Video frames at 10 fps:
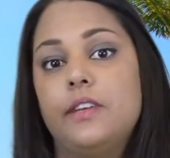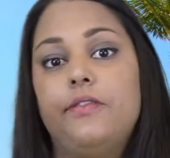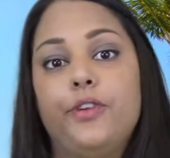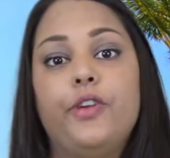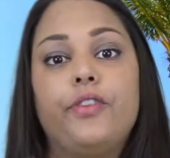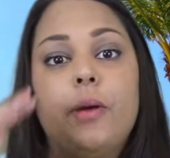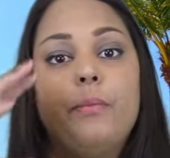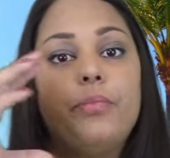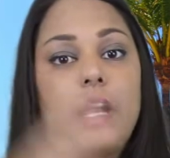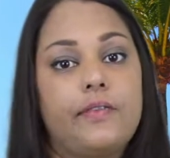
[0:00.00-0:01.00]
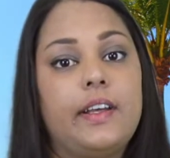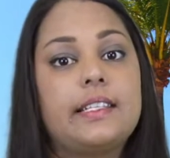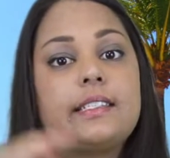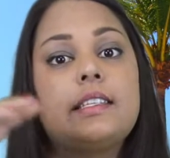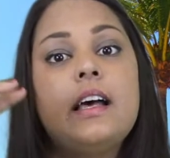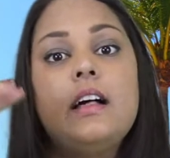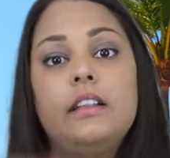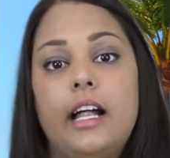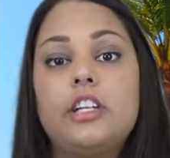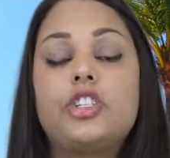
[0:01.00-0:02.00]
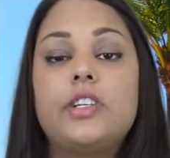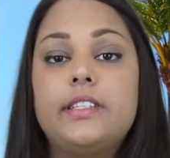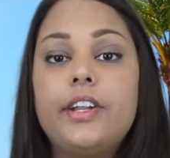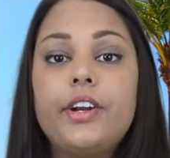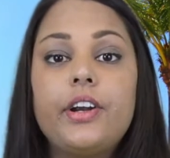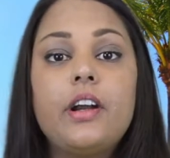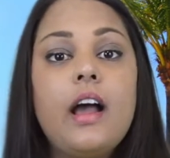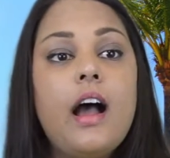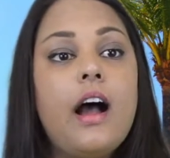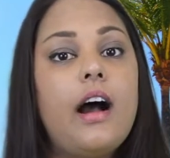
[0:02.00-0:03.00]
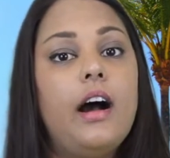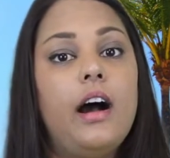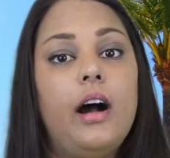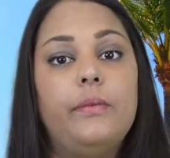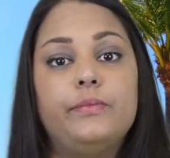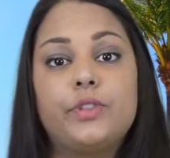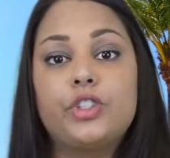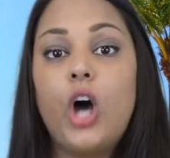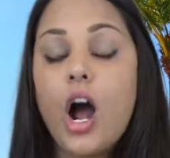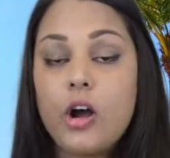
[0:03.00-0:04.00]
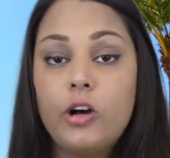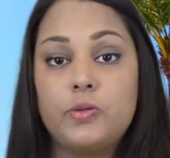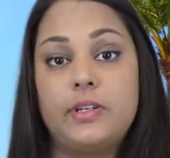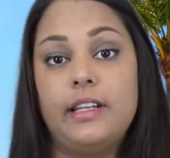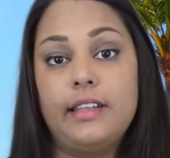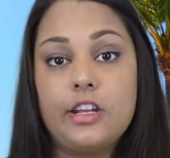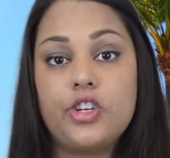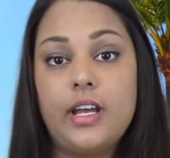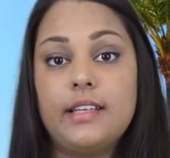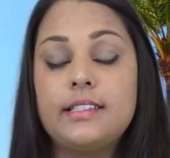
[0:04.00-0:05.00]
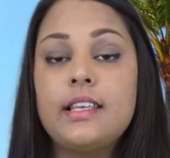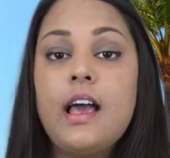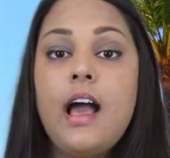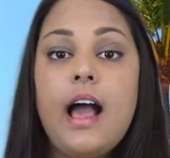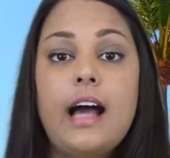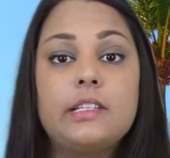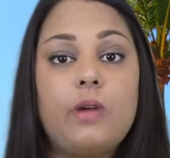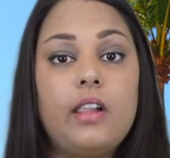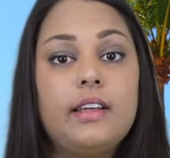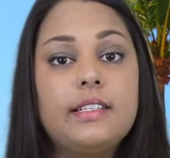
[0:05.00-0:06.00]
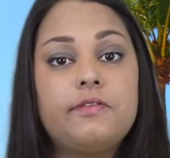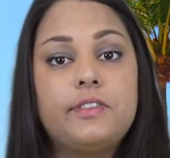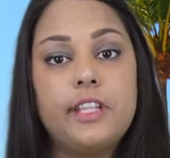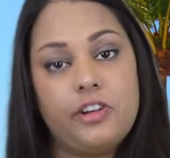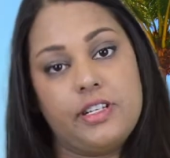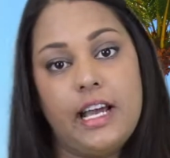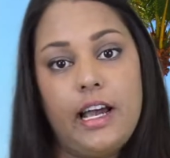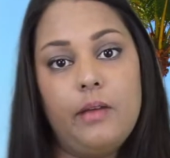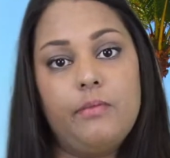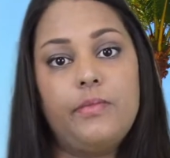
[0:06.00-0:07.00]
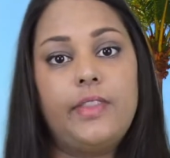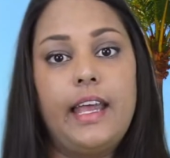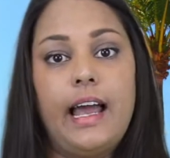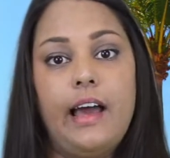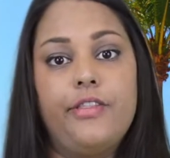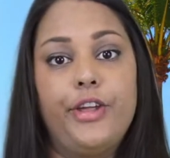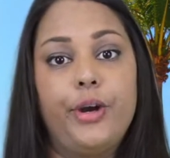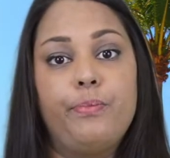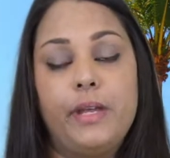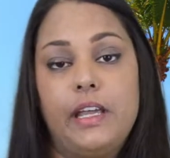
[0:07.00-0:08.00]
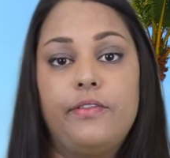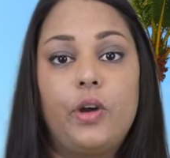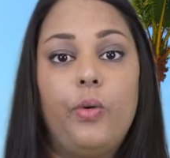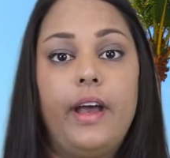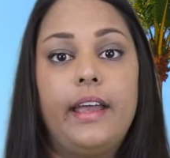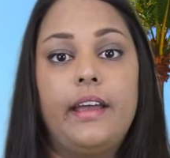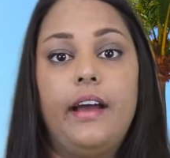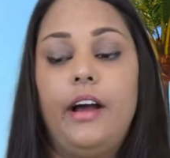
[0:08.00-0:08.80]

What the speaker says: of food from breakfast, lunch to dinner. Tacos were delicious, as well as dinner time. They had their beef going.